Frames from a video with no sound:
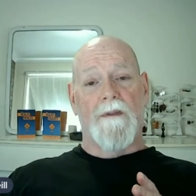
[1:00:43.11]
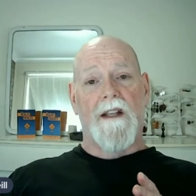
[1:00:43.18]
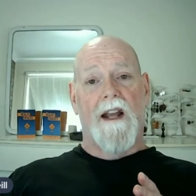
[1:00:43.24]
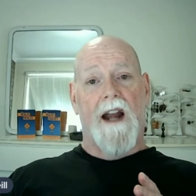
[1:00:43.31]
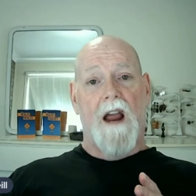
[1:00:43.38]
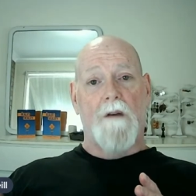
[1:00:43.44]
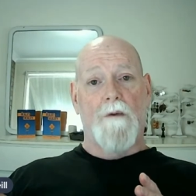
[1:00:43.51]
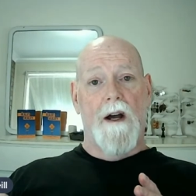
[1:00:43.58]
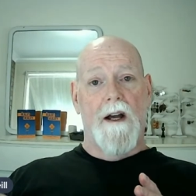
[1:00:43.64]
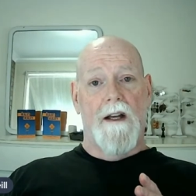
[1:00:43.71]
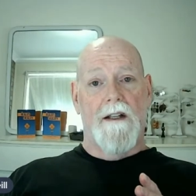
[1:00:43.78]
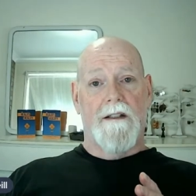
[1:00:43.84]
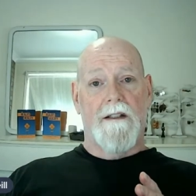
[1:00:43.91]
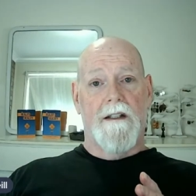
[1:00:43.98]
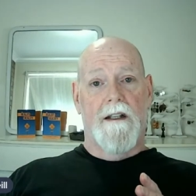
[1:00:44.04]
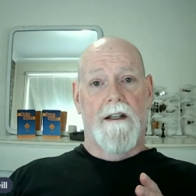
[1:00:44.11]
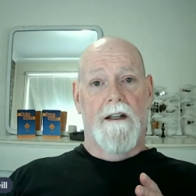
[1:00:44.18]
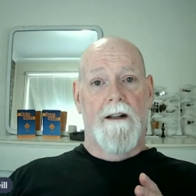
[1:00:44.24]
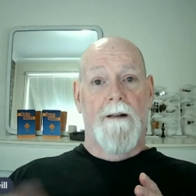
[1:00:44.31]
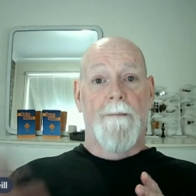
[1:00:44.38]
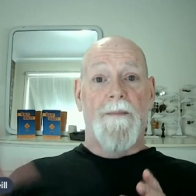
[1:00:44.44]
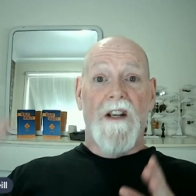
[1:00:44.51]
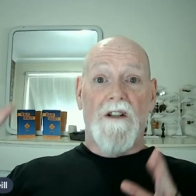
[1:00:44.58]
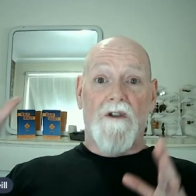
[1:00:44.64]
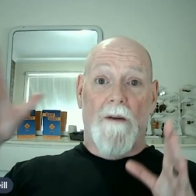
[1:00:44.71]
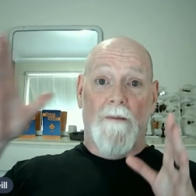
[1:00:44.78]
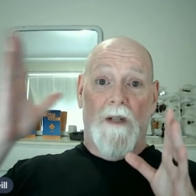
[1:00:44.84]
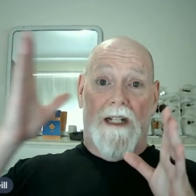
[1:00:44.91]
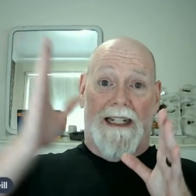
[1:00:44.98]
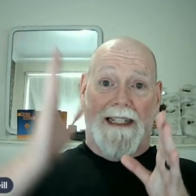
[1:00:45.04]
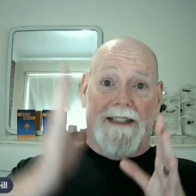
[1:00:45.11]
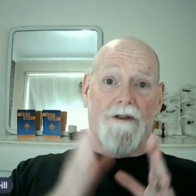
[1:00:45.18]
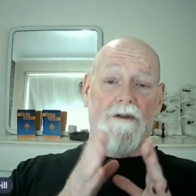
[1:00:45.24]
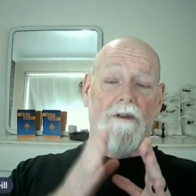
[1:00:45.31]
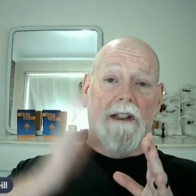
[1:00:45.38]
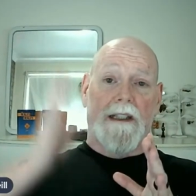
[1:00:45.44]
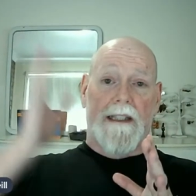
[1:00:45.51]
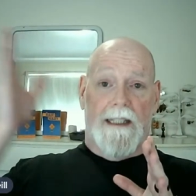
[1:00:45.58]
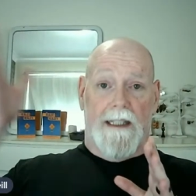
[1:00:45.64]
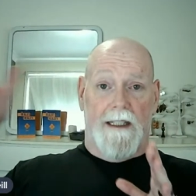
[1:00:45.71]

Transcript: that I was. So I'm literally